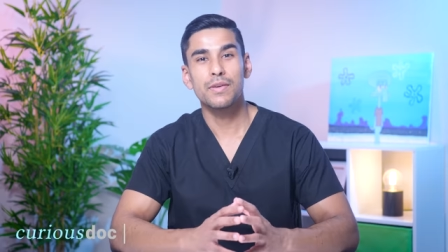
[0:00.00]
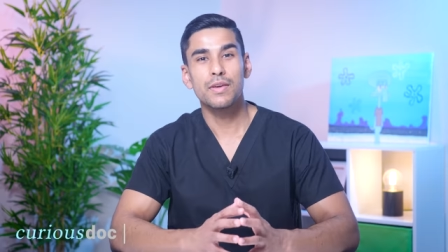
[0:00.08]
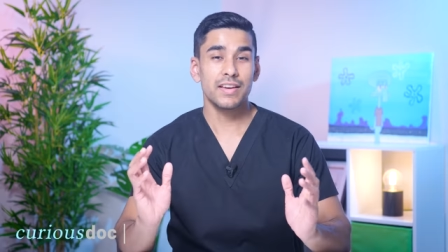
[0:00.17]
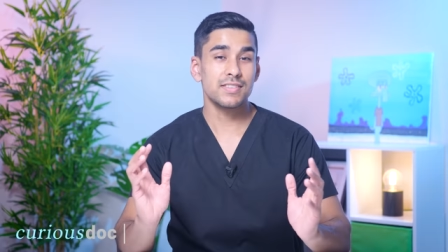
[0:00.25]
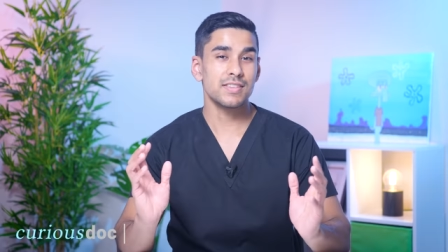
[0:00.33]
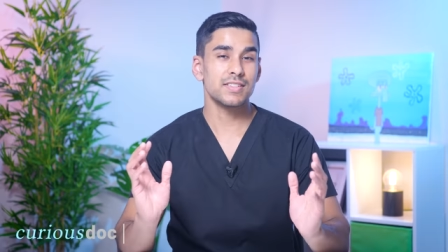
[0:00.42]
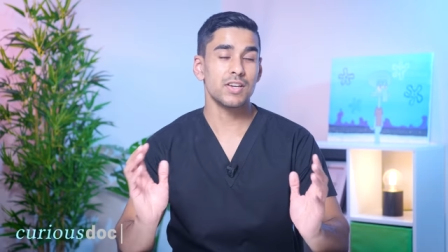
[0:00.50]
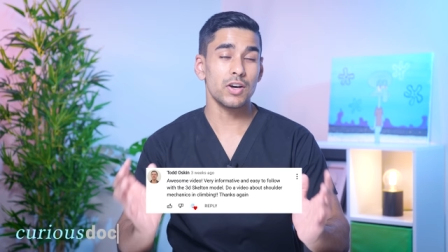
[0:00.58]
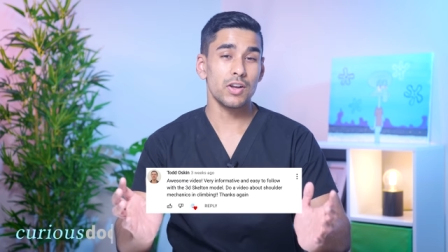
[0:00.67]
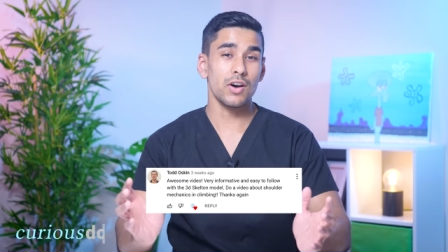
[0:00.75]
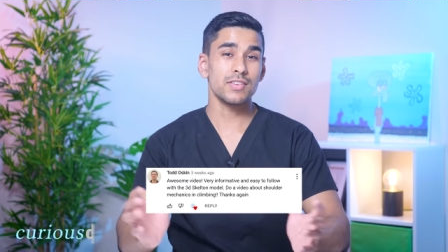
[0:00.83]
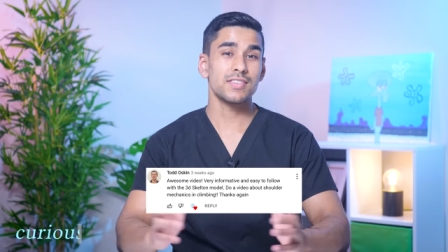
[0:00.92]
Thanks to
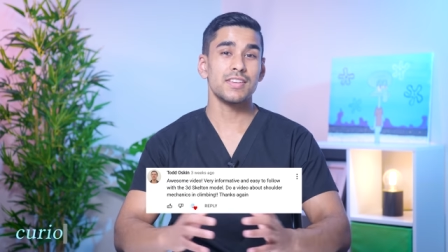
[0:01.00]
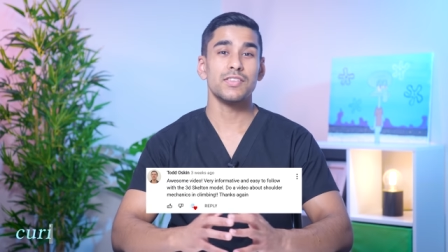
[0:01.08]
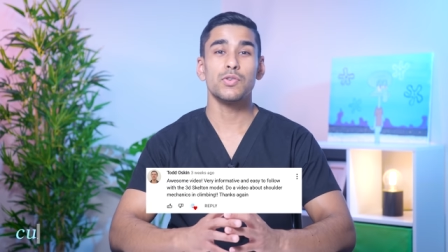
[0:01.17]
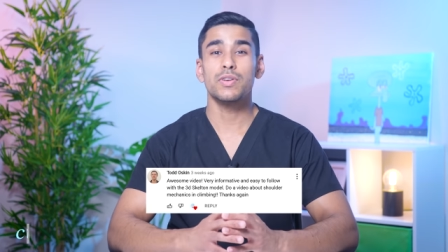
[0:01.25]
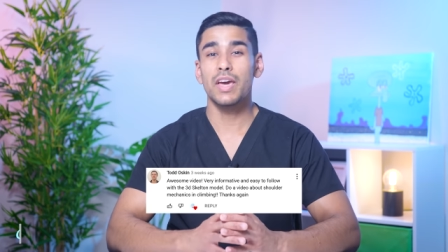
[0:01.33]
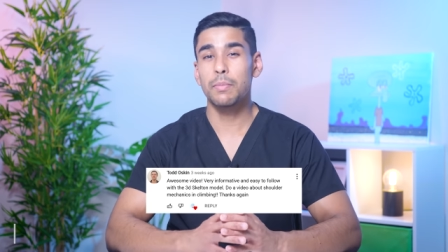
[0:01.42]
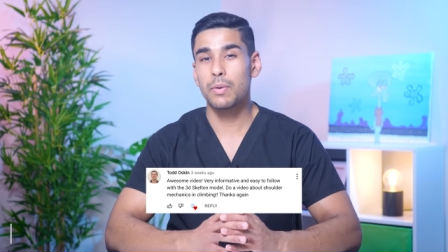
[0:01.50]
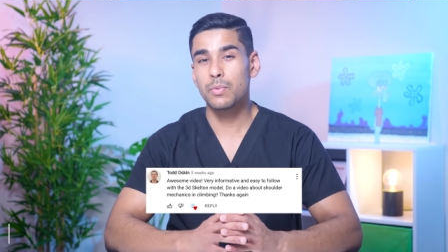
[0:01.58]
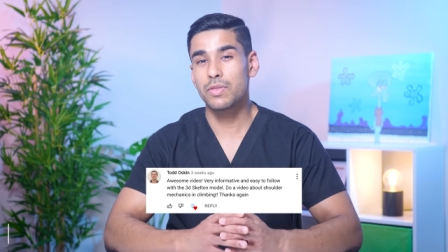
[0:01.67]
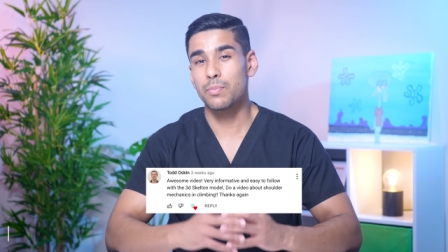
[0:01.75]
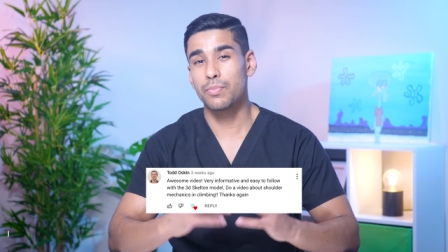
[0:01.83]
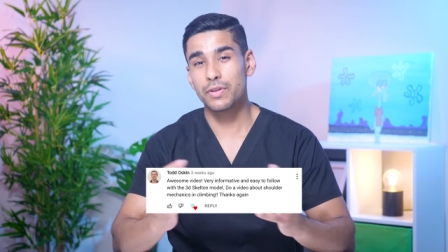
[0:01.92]
Todd Oskin who came up
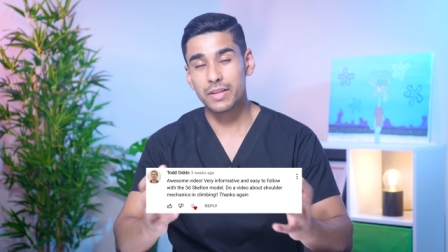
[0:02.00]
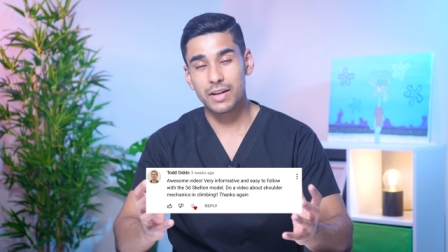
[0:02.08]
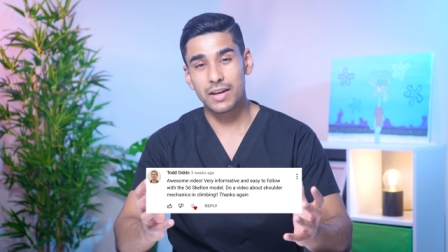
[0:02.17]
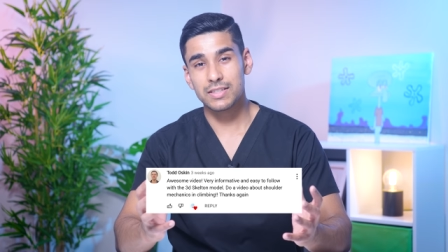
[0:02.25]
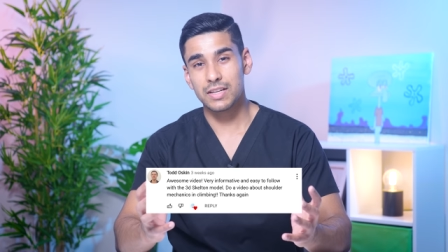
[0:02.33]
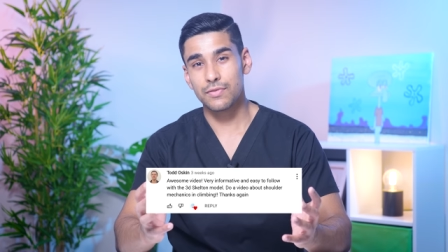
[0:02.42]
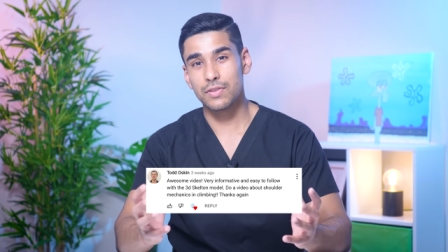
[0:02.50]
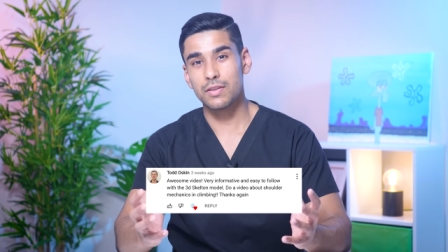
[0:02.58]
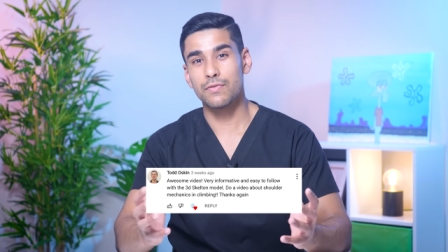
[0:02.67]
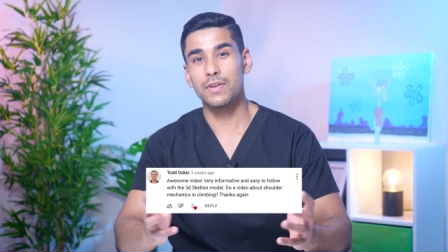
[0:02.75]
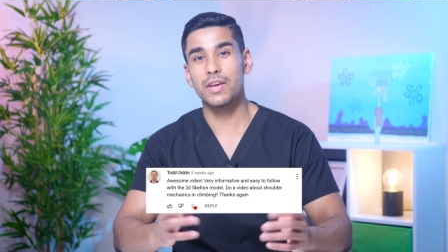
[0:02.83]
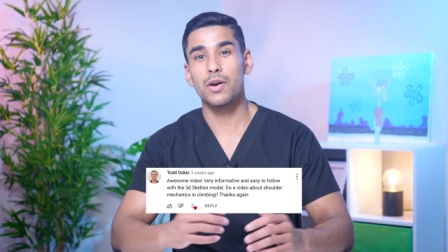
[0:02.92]
with the brilliant idea for
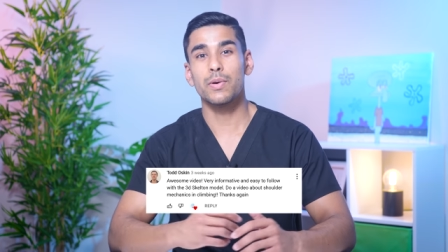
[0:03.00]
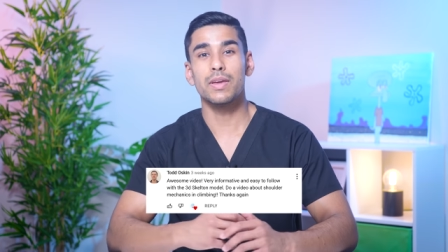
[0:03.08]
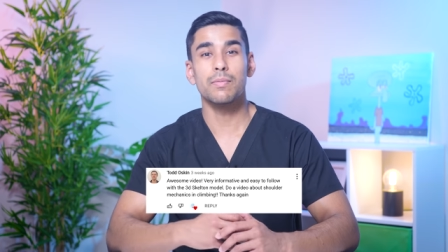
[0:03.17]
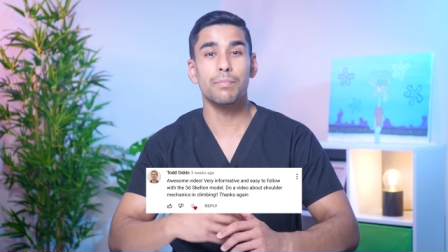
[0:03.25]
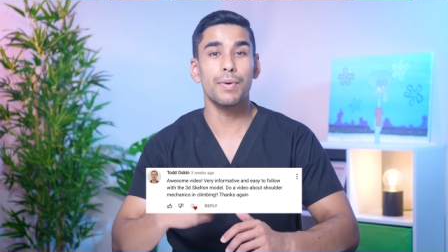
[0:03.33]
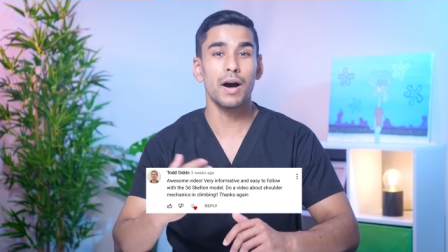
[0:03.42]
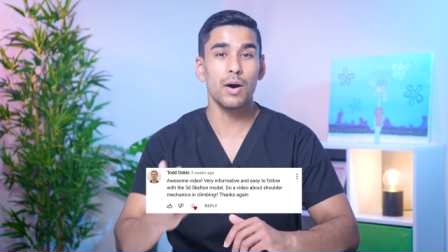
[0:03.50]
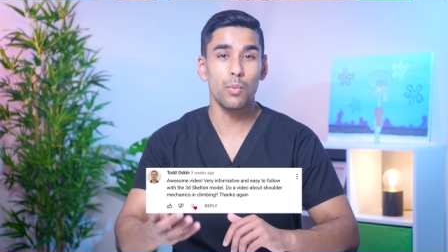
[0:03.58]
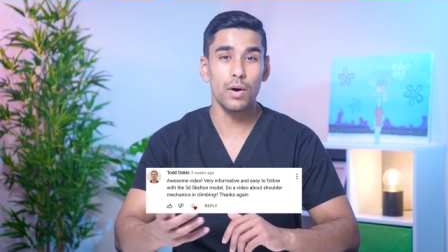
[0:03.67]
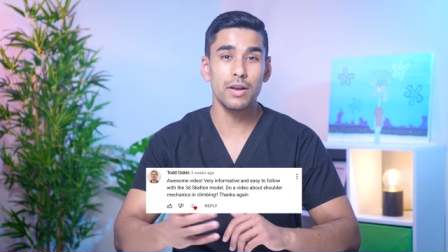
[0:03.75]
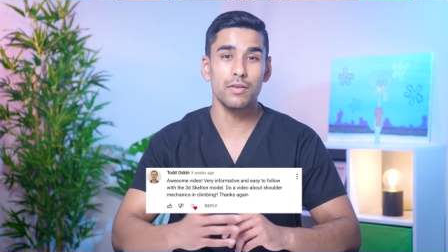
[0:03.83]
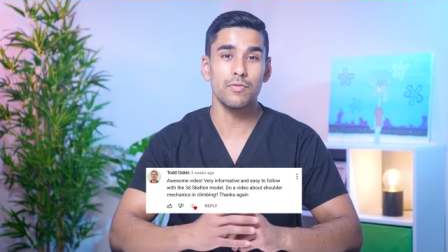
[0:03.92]
this video in part
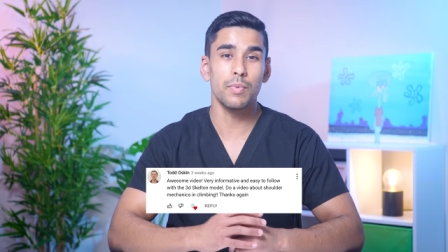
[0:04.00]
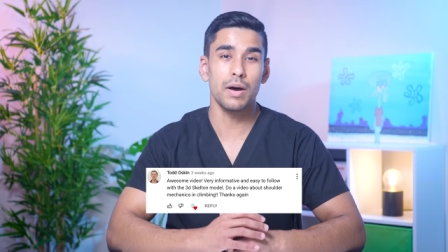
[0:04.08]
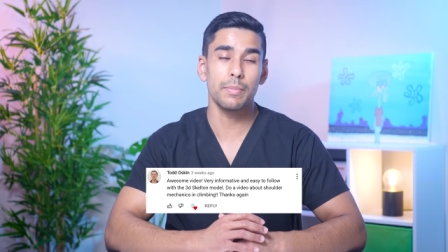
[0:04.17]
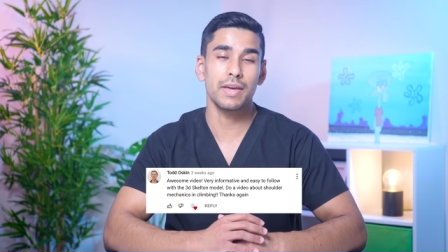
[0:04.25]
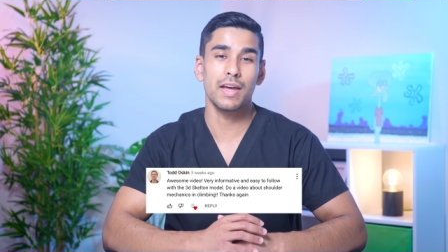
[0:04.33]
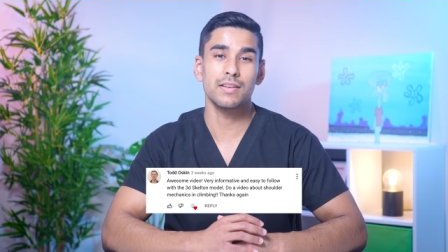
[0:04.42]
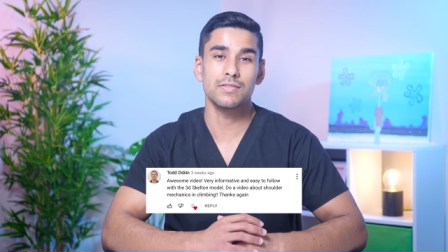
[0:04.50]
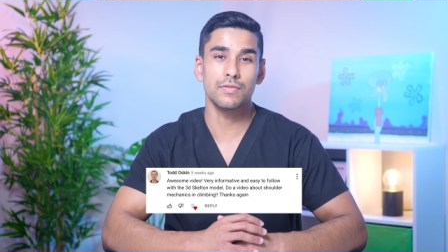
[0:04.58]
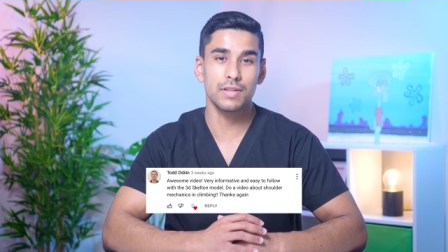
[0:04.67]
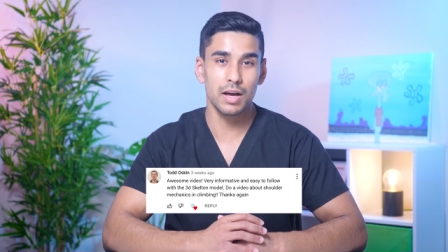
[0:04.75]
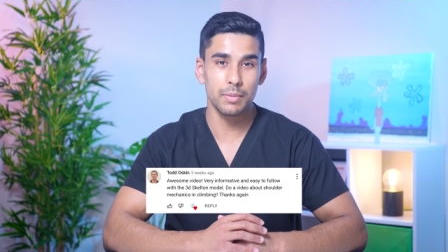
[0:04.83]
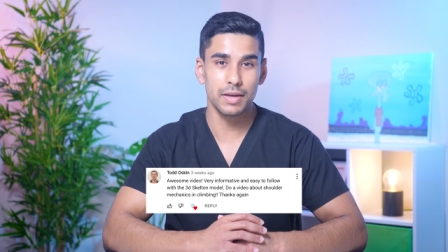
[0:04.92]
1 of biomechanics
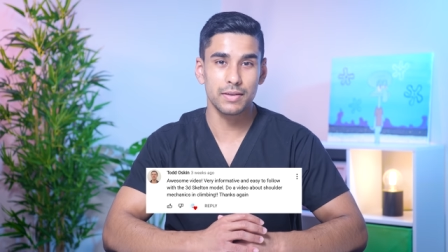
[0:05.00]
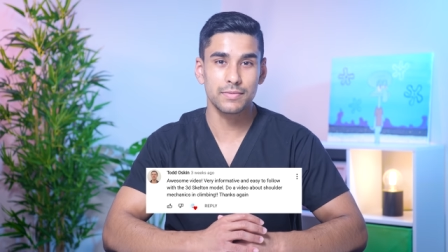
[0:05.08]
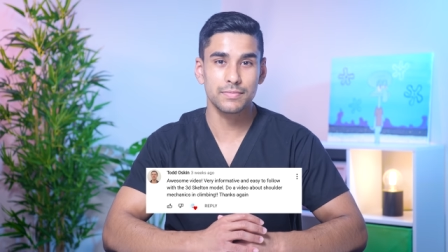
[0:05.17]
of climbing.